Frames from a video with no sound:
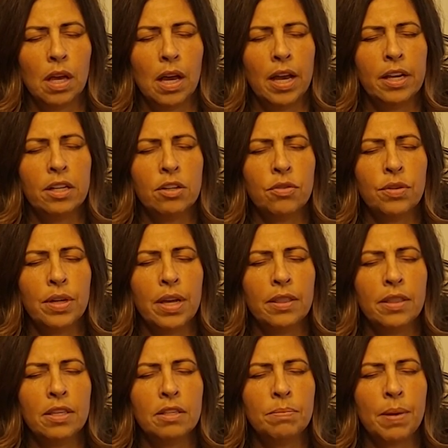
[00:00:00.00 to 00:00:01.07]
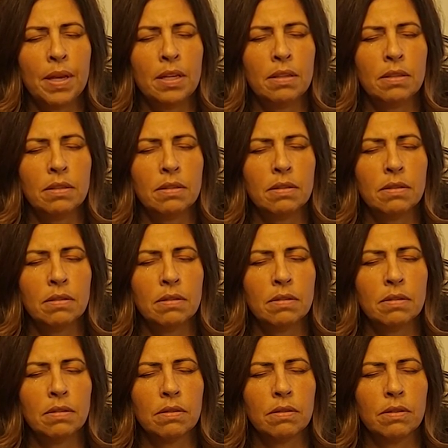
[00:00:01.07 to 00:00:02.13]
I'm going to create the space
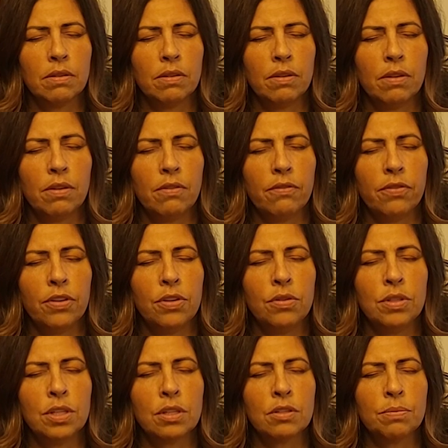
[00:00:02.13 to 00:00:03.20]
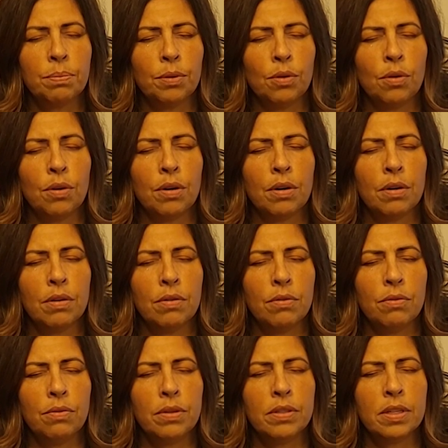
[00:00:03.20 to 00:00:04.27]
for you to explore
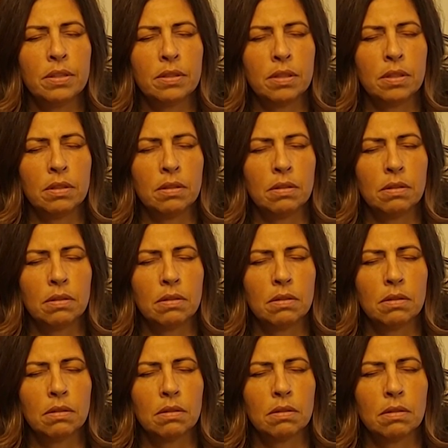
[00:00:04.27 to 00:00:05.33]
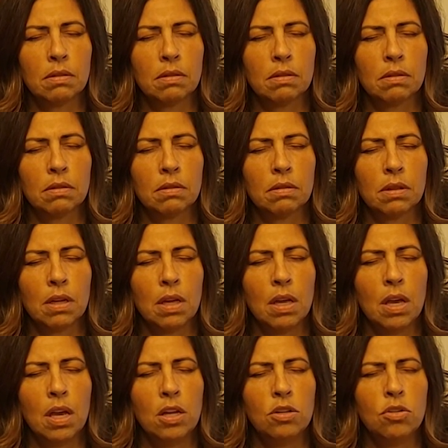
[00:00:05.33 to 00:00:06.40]
resistance.
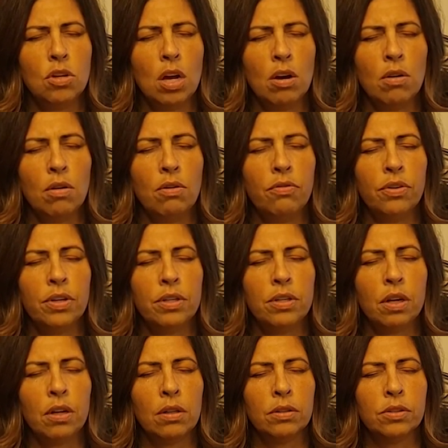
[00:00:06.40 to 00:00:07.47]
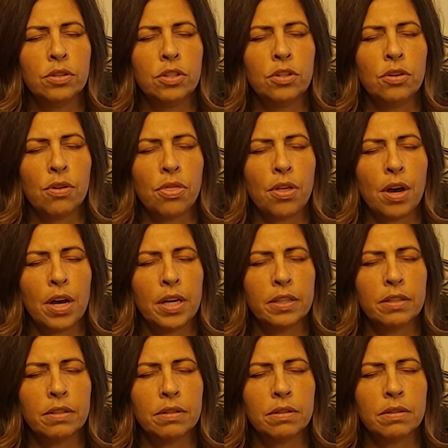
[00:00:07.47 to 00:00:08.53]
Do not overindulge in your
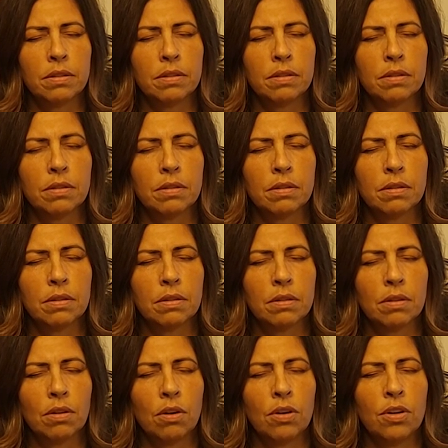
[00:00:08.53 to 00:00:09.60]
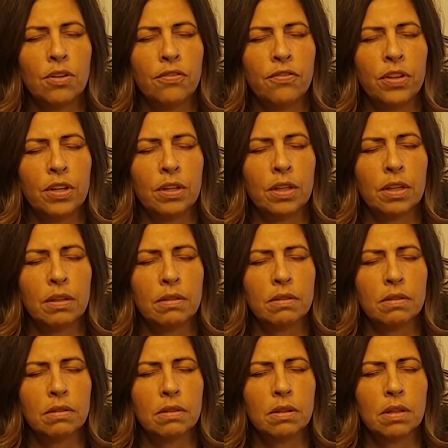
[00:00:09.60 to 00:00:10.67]
thoughts or your
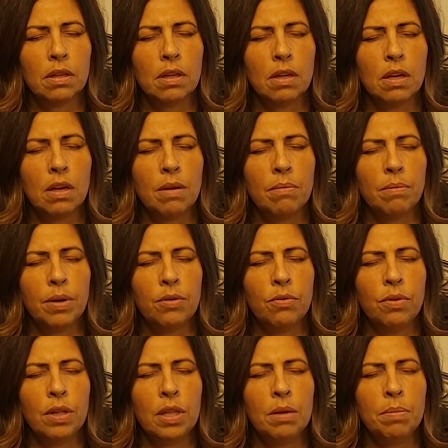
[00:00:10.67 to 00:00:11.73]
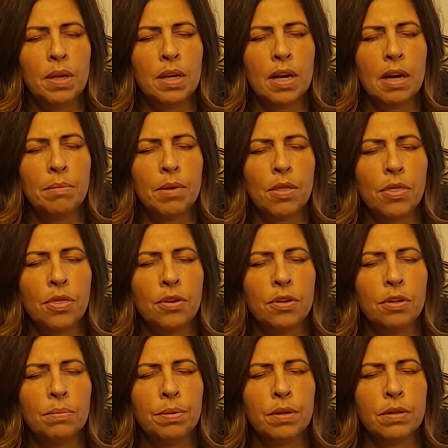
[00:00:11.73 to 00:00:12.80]
feelings, but really become a
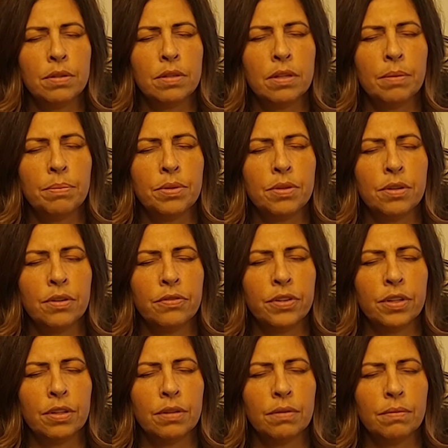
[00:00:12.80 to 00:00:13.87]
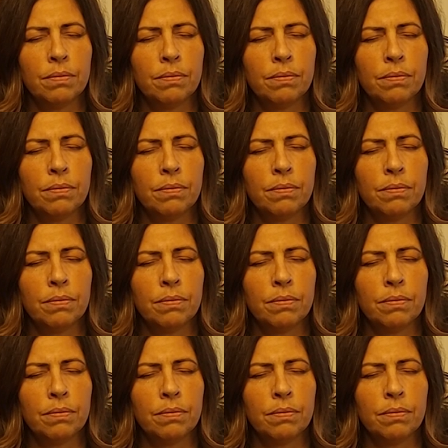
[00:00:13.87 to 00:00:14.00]
third-person observer